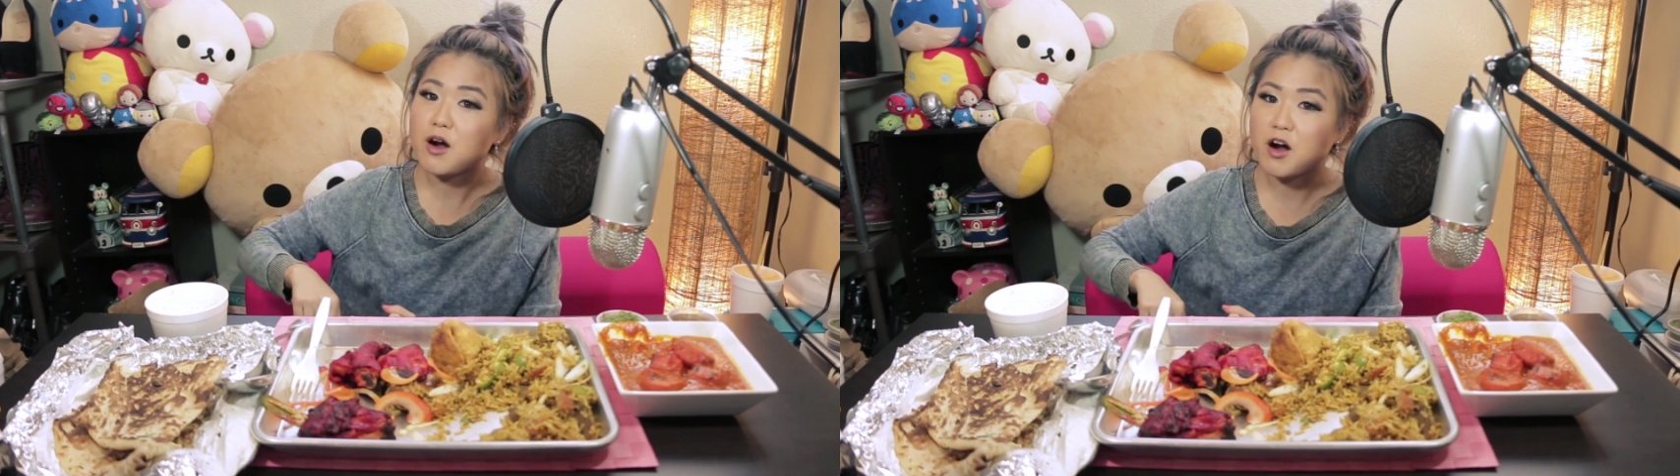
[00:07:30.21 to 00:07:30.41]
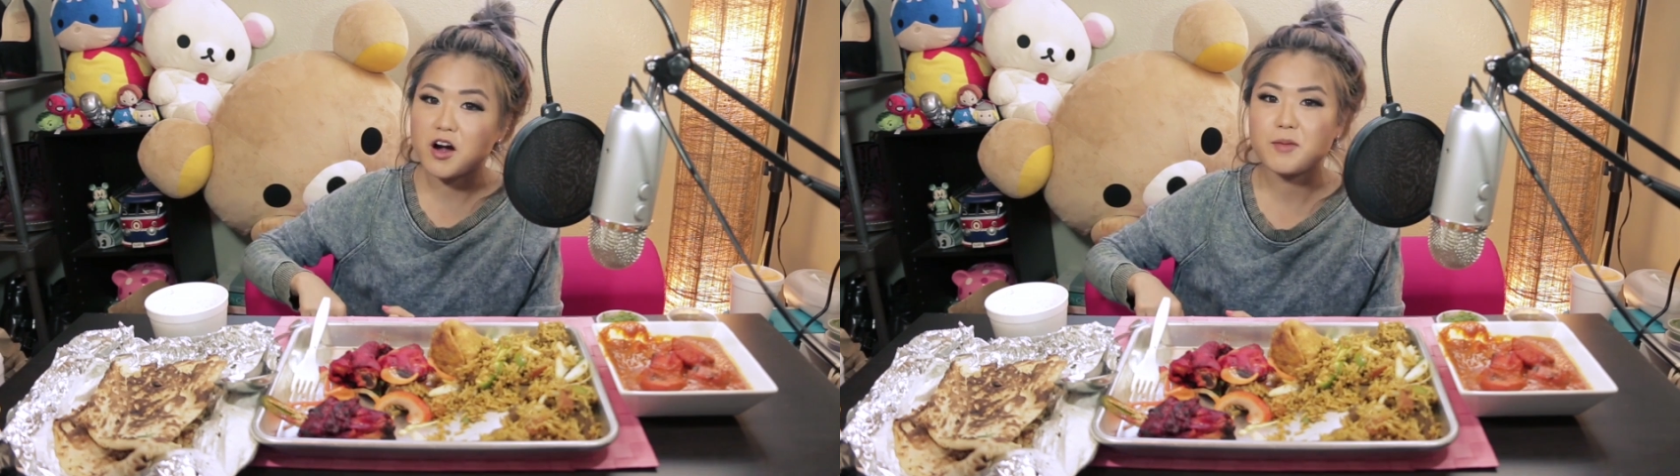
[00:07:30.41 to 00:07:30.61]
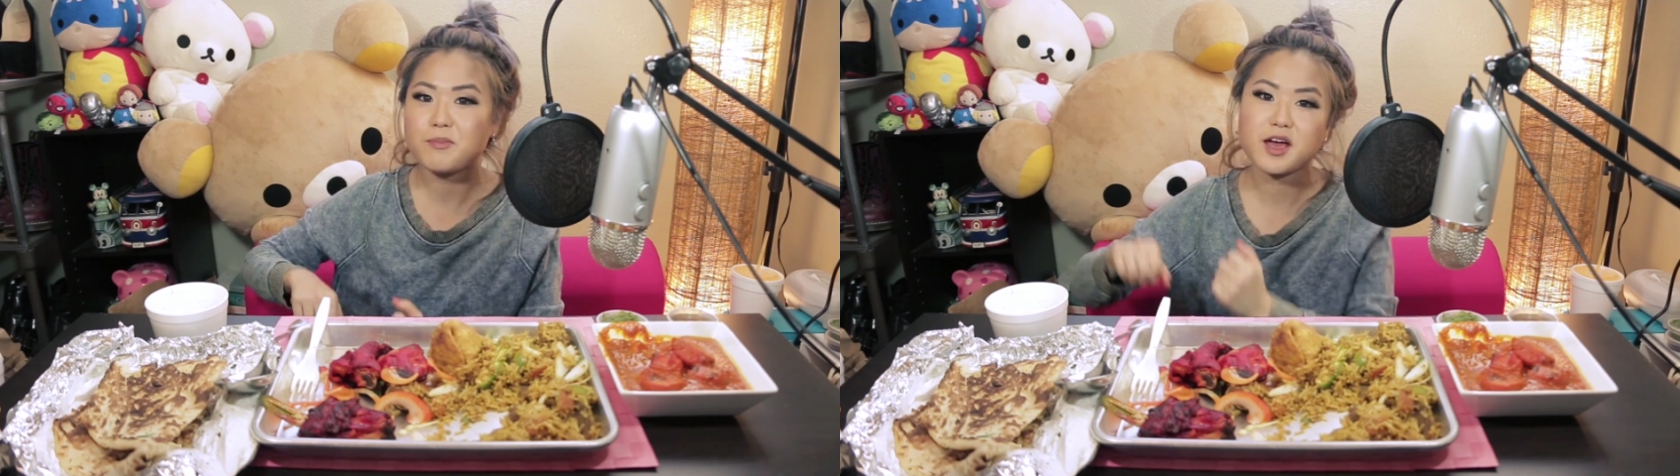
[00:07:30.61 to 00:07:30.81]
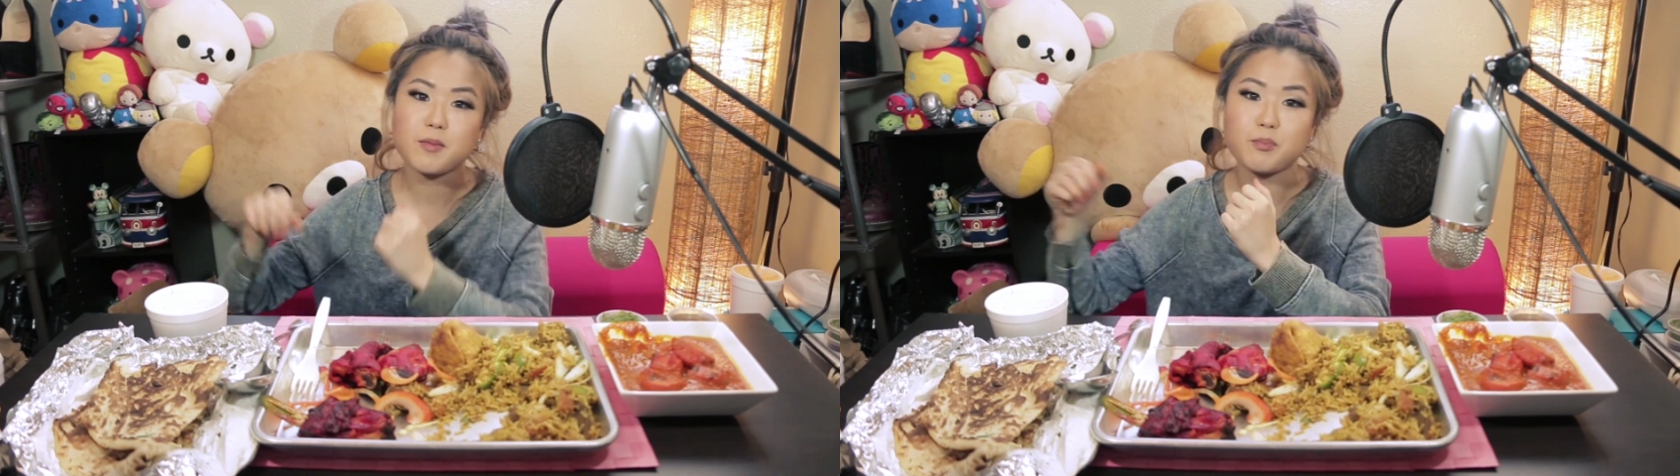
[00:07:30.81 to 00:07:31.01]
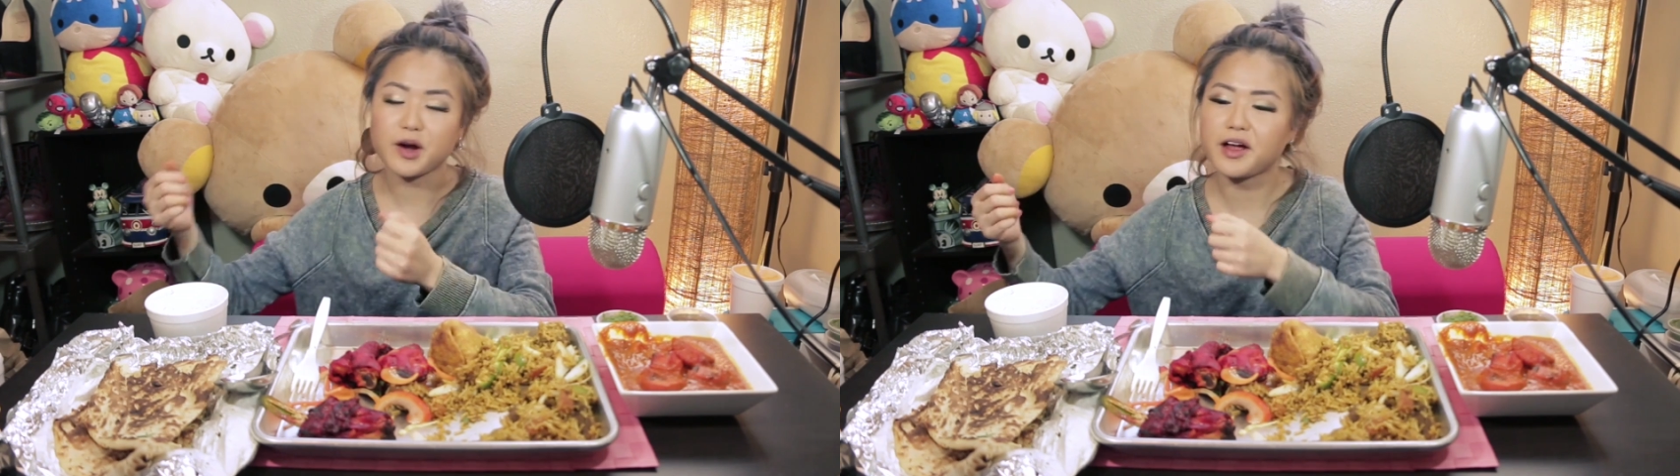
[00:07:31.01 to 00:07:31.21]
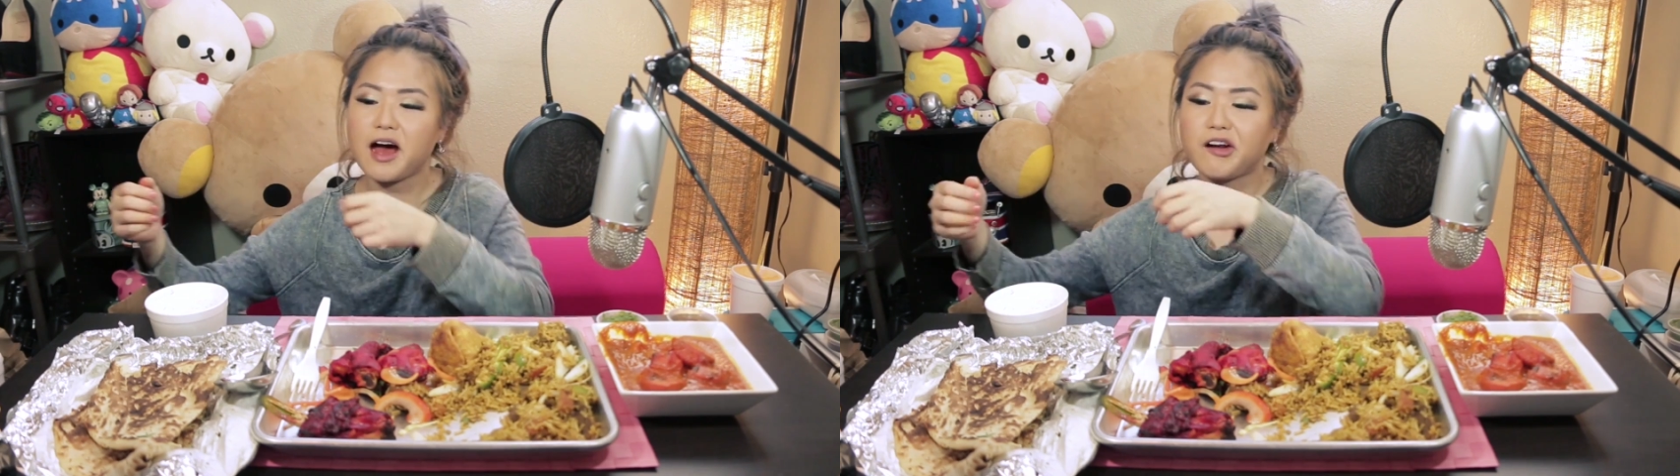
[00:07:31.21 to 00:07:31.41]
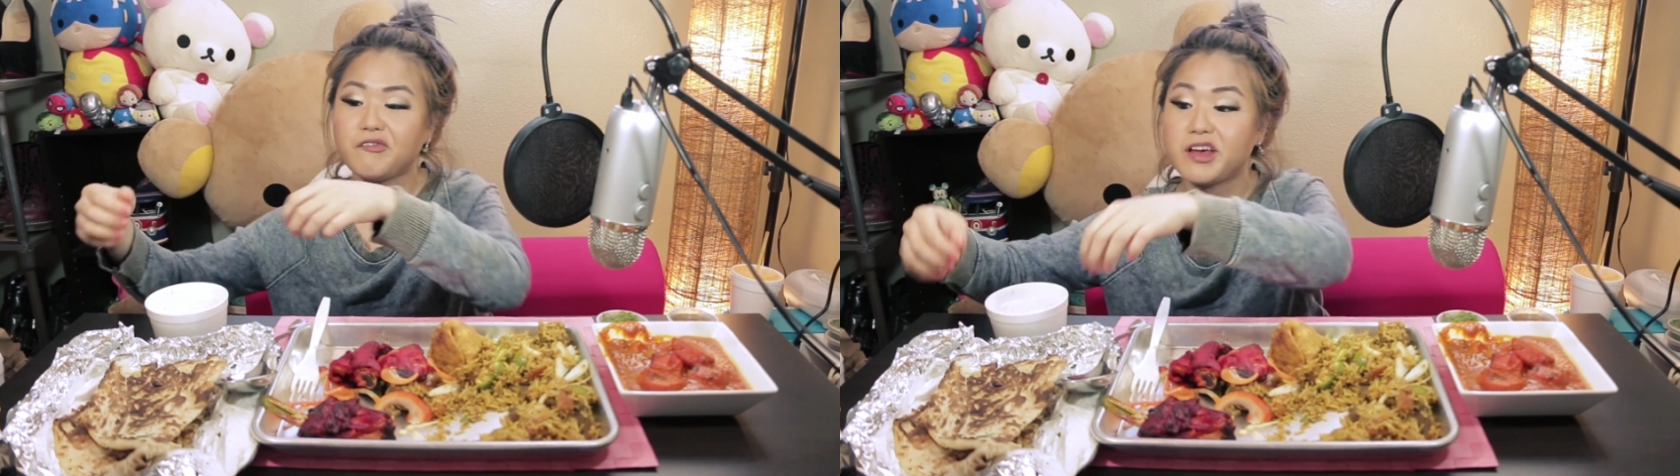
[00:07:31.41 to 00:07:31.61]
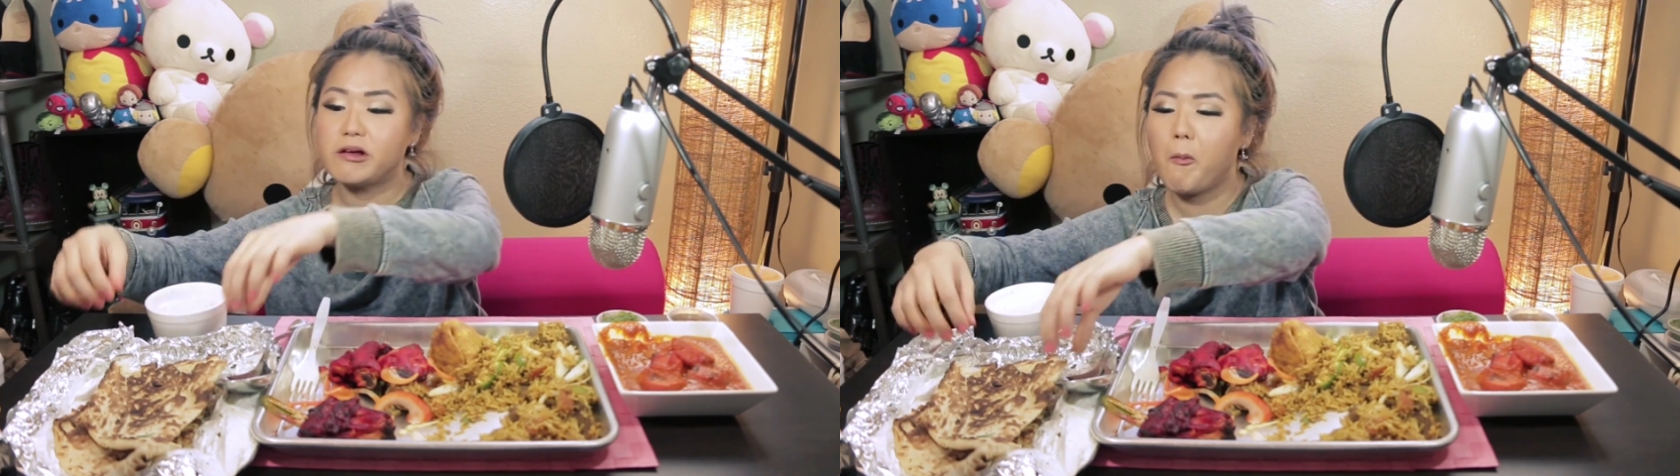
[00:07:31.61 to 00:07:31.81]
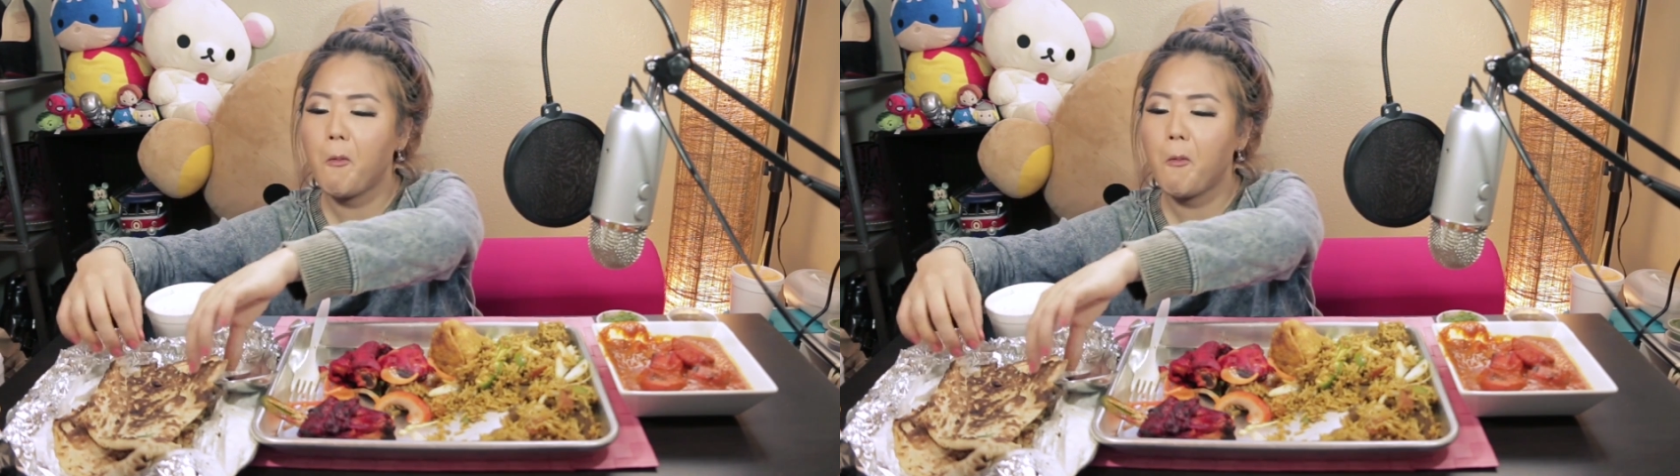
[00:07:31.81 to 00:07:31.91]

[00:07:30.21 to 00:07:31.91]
hard and make a brick out of it.